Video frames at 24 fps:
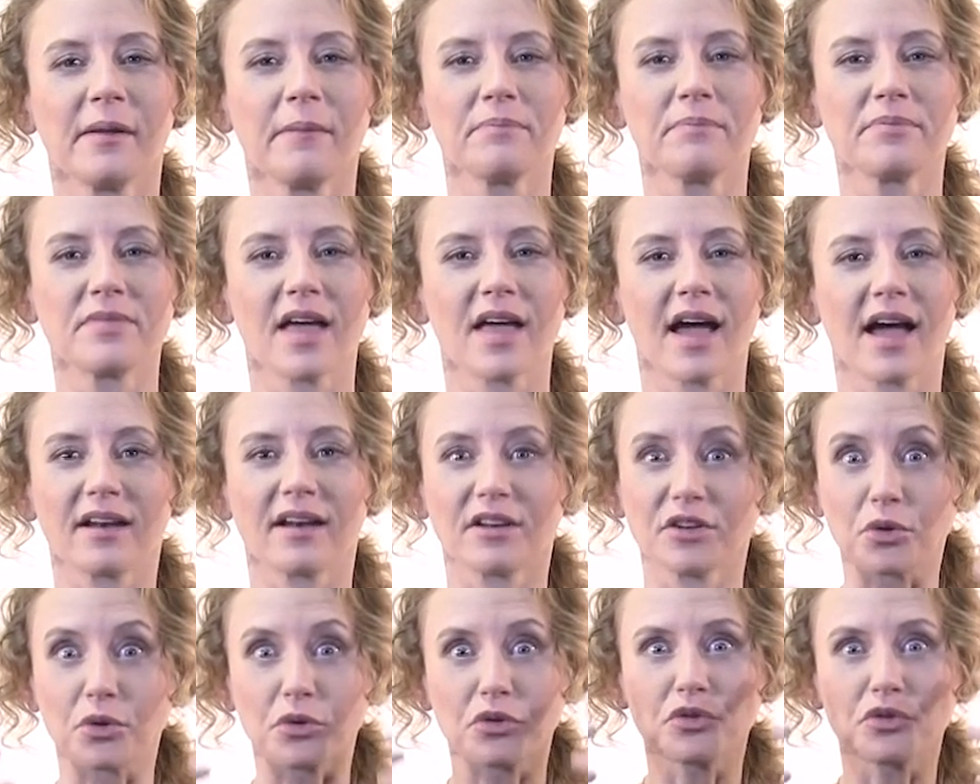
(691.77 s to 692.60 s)
that
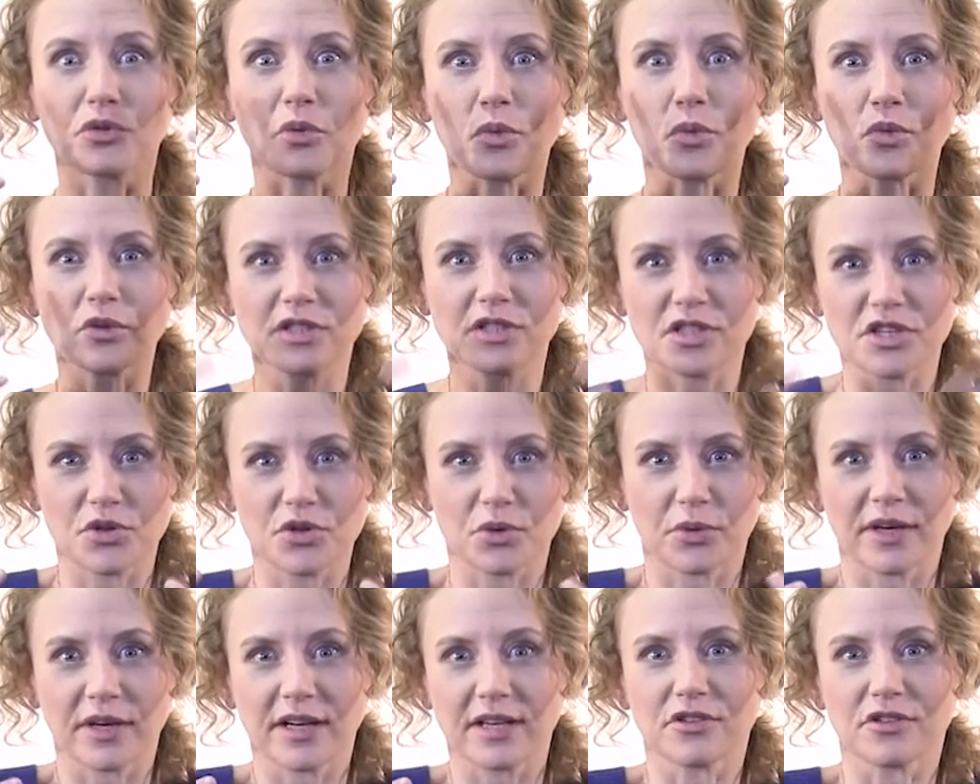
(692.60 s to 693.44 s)
your thoughts and
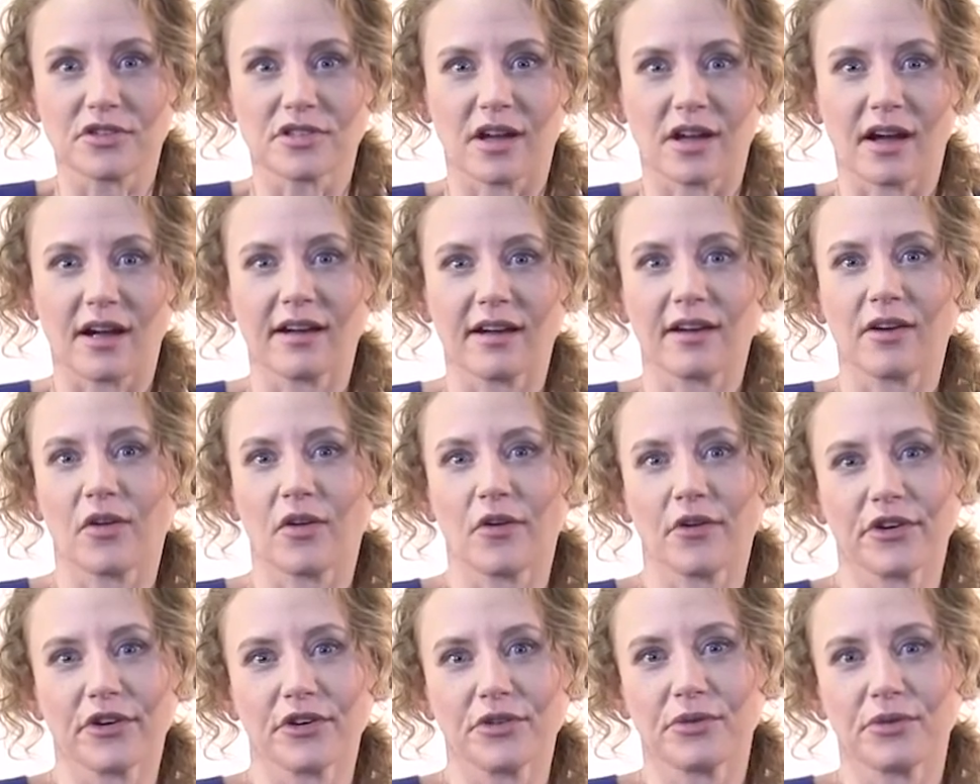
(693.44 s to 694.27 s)
your inner
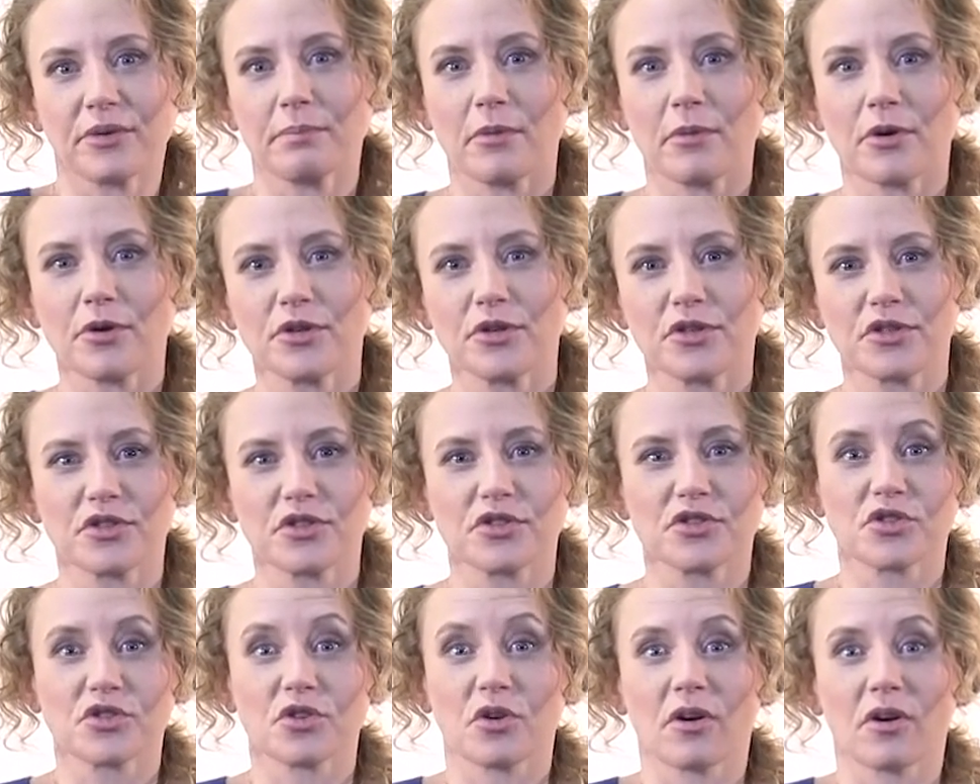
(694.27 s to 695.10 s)
dialogue and your
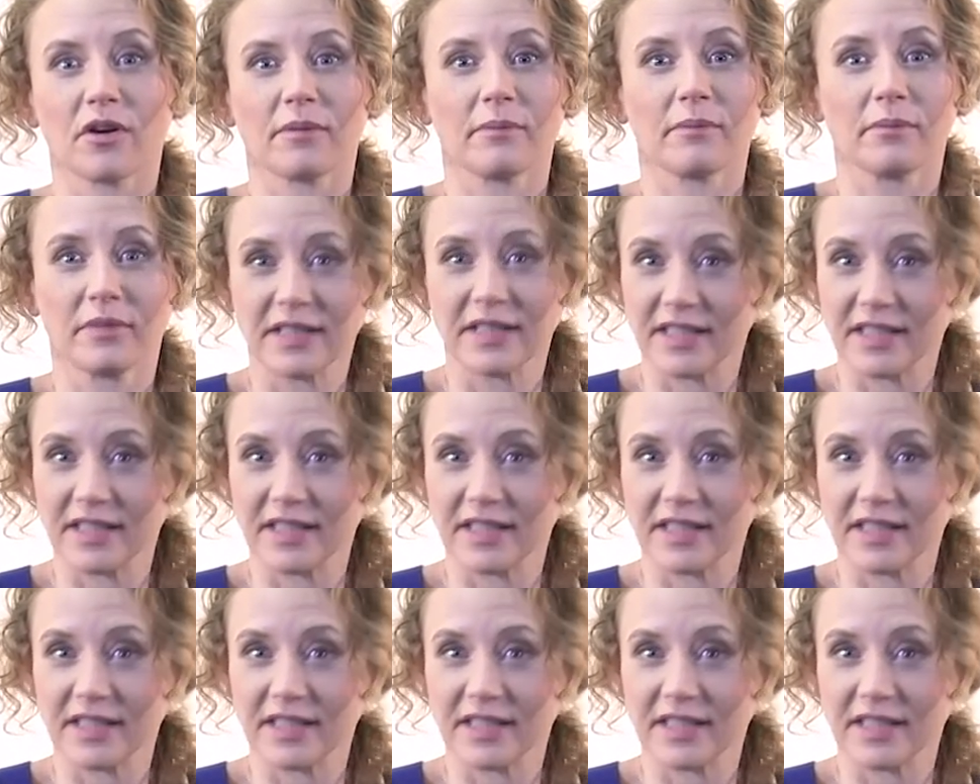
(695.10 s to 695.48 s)
emotions are